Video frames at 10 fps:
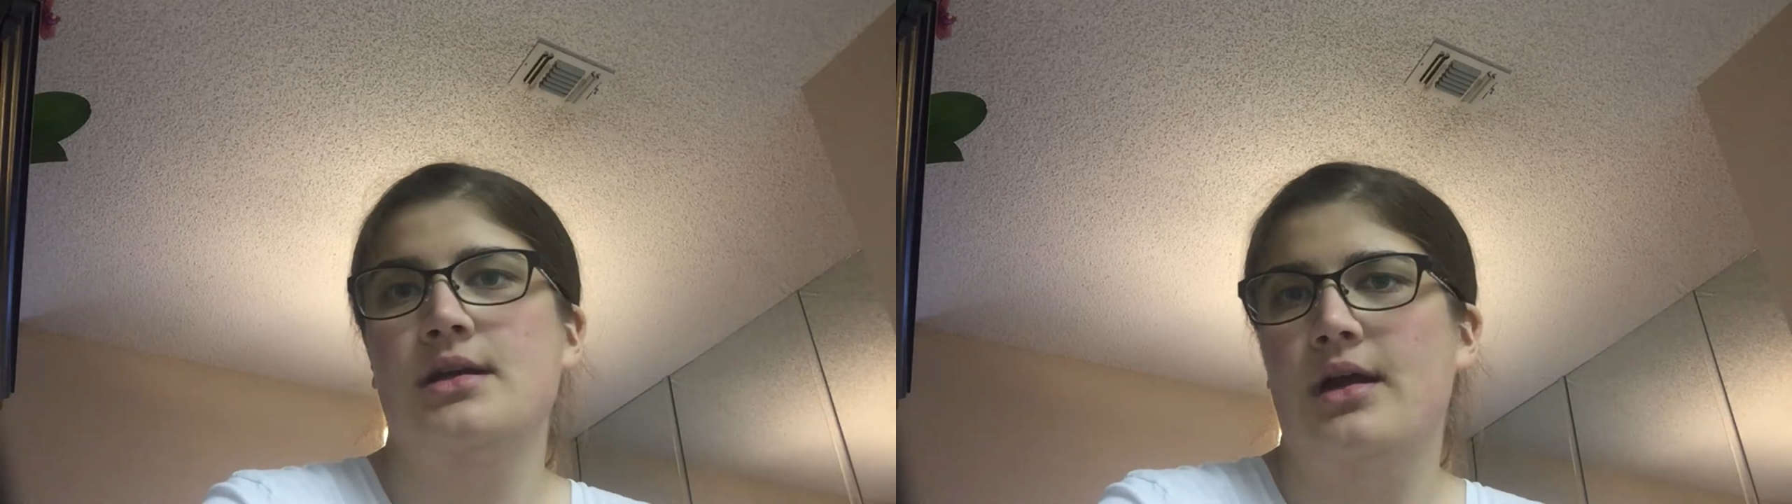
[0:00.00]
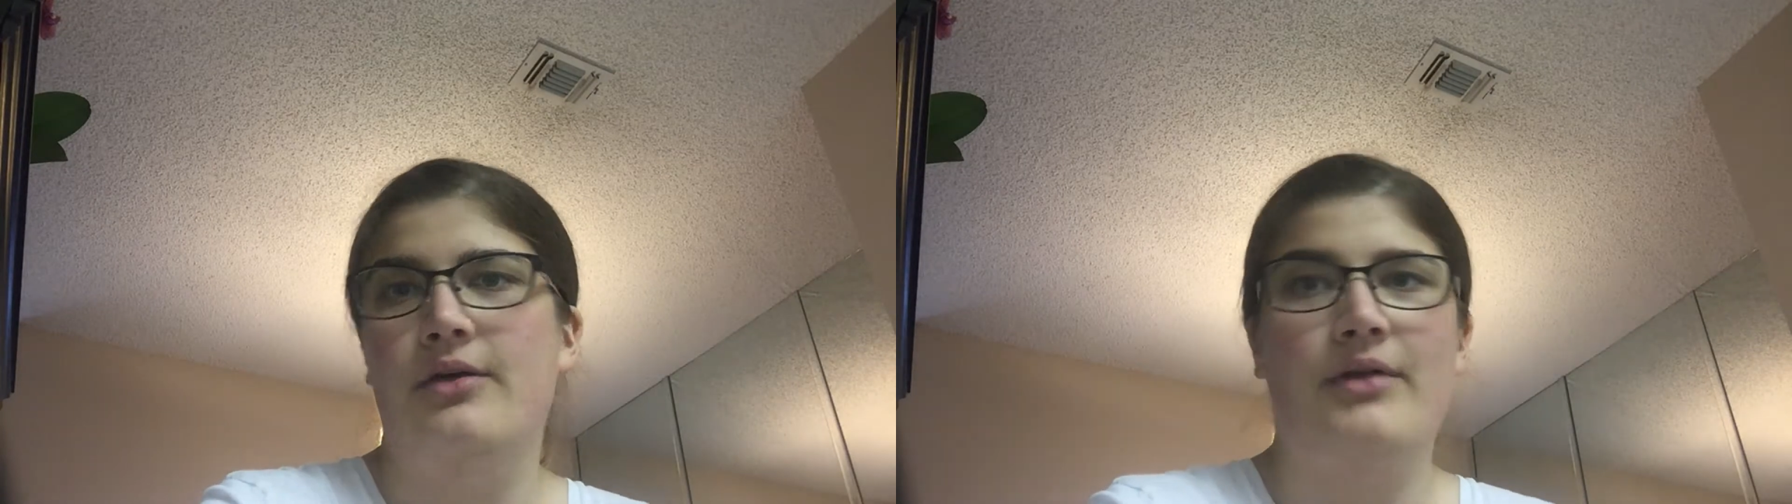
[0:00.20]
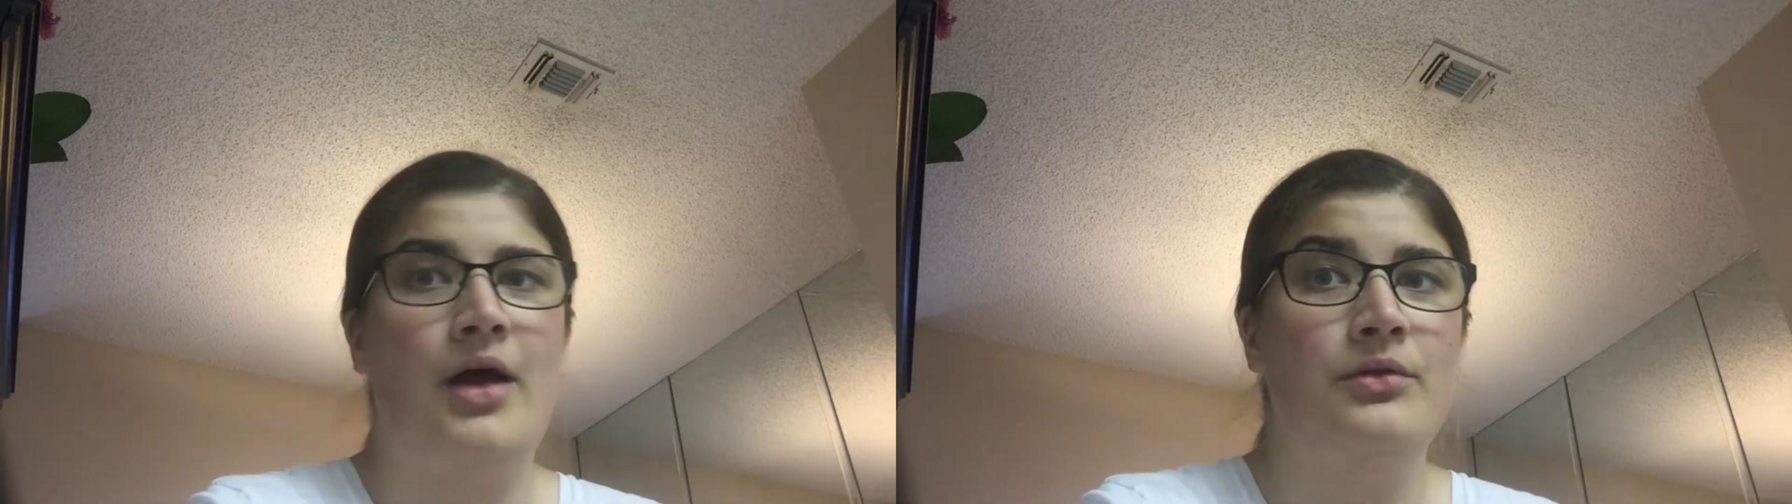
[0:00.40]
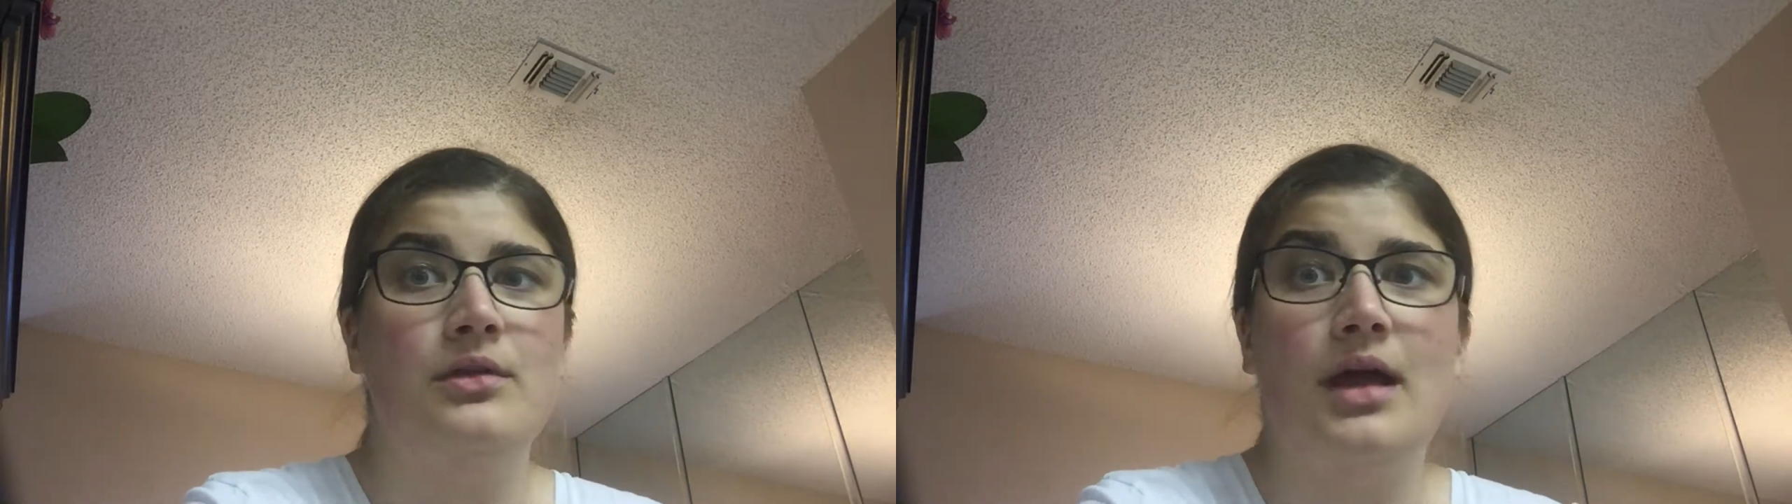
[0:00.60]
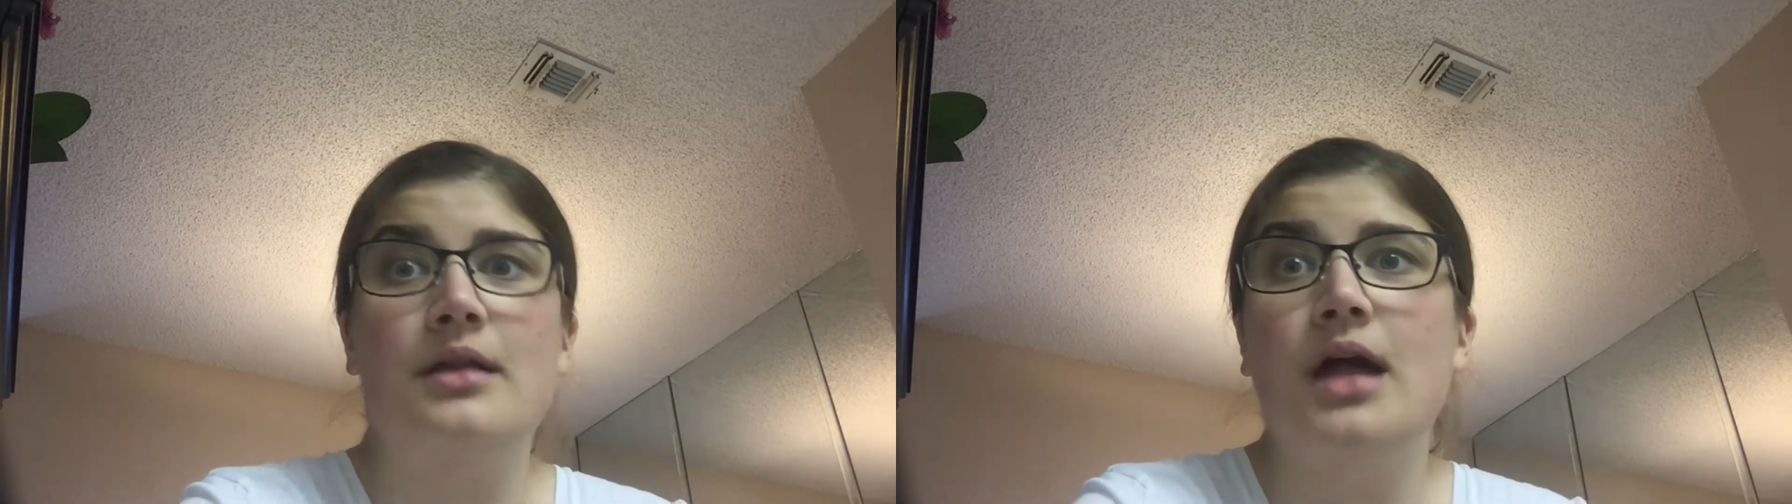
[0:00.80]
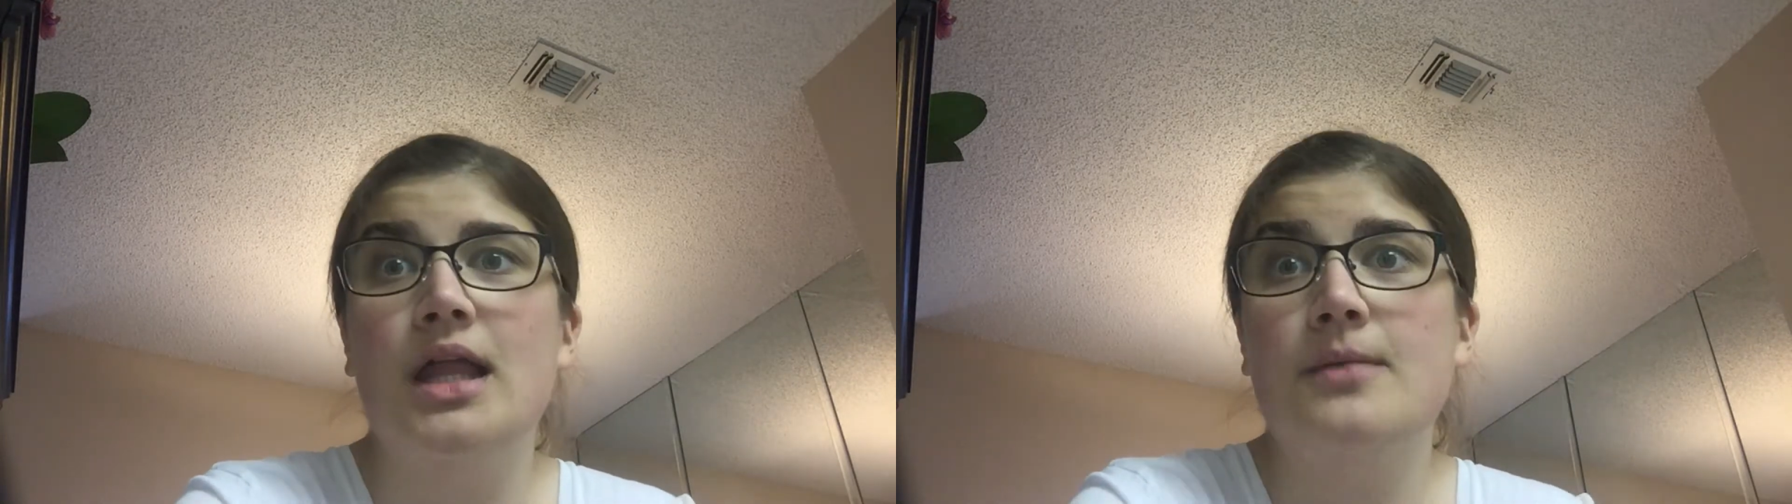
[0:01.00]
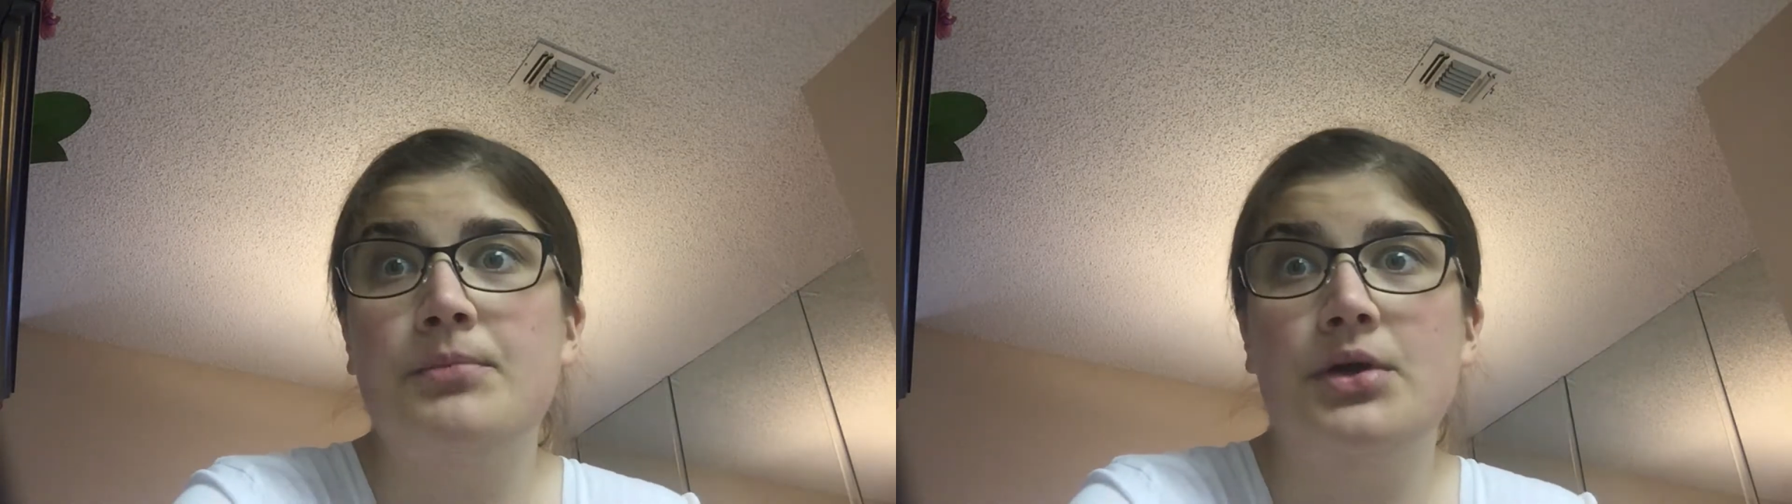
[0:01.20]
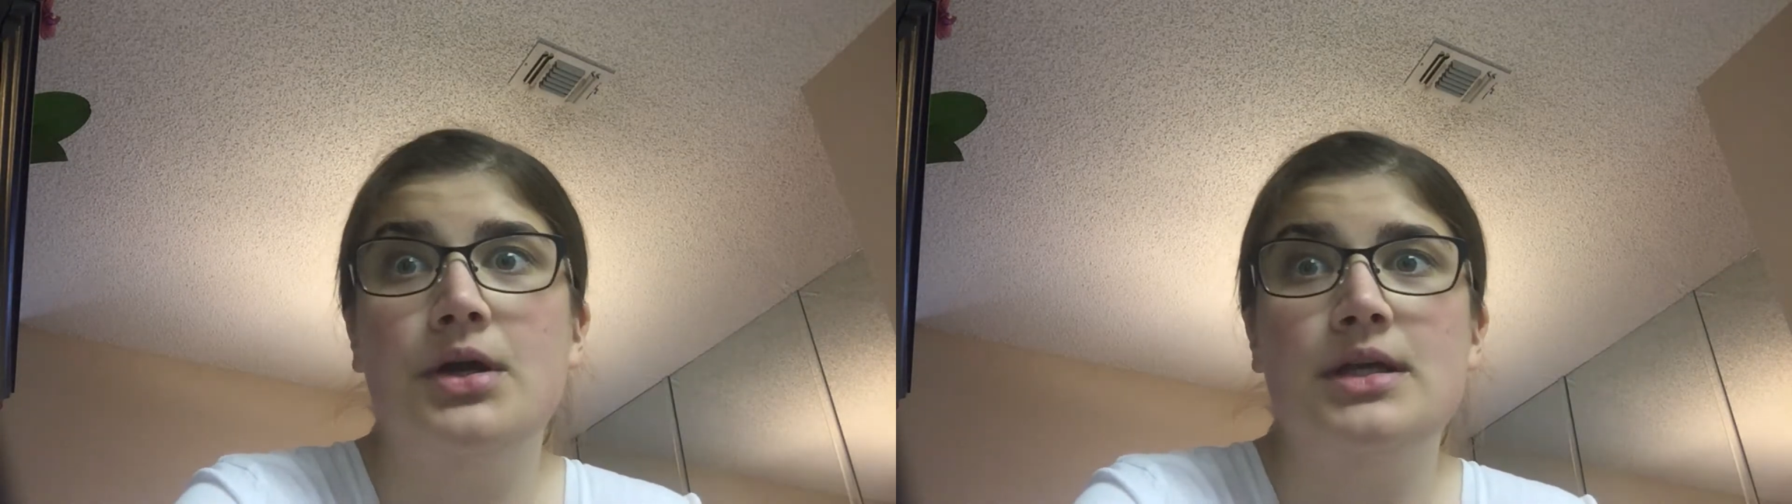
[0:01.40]
of a lot of
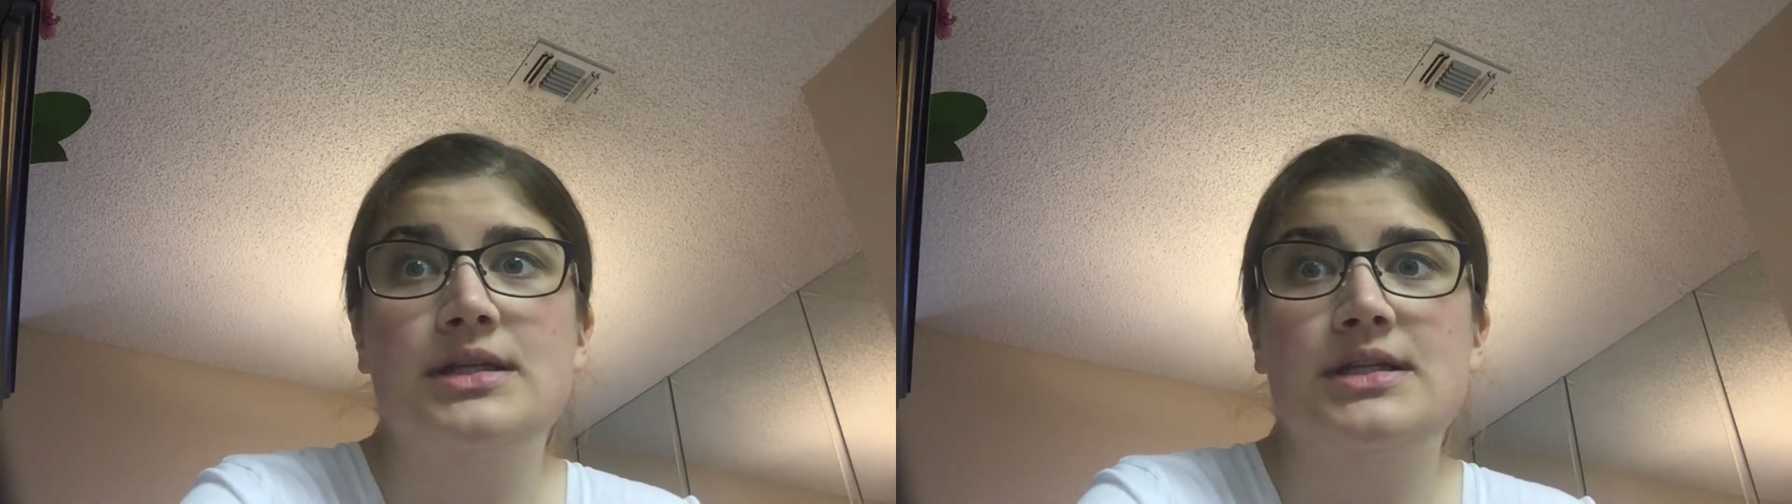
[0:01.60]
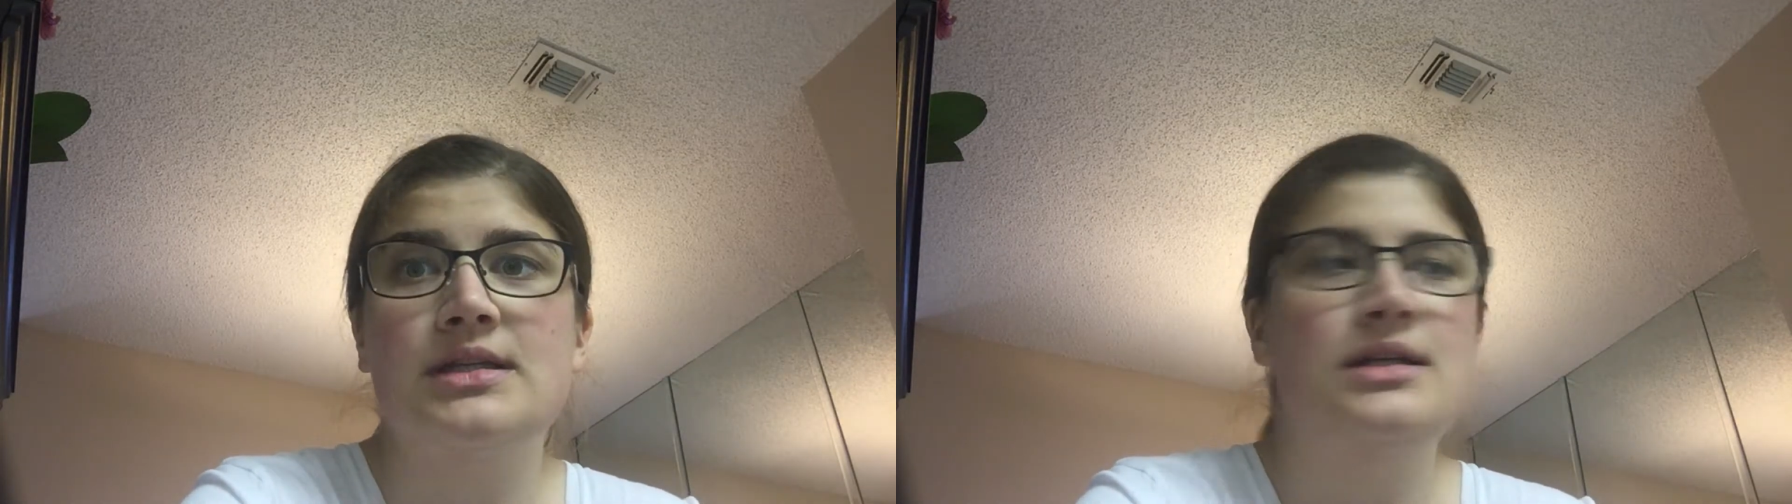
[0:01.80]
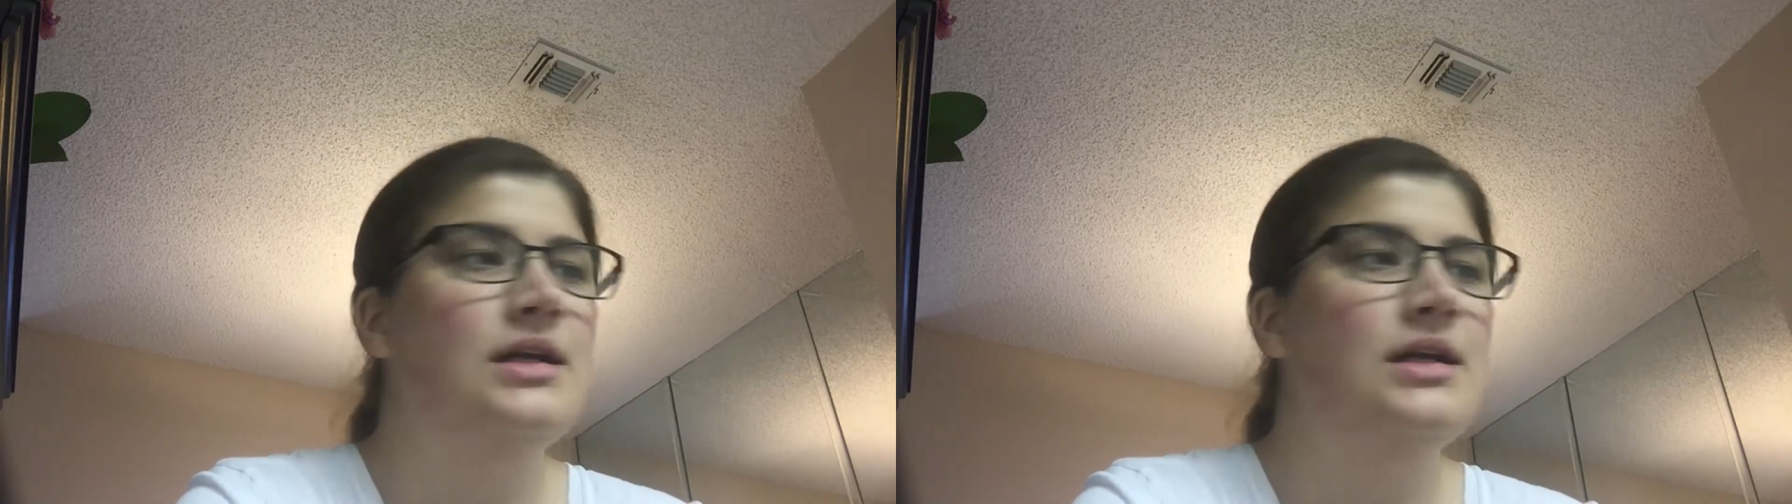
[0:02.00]
books,